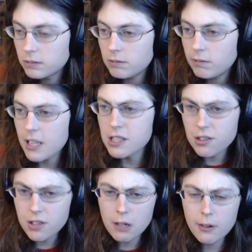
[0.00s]
His
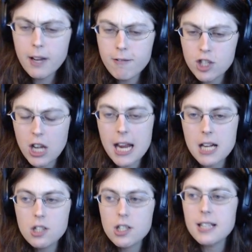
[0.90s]
theory of
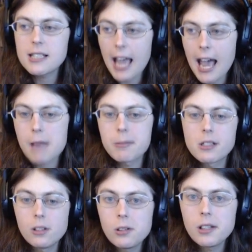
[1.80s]
change is
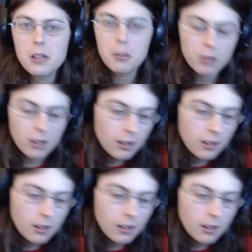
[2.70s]
absolutely liberal.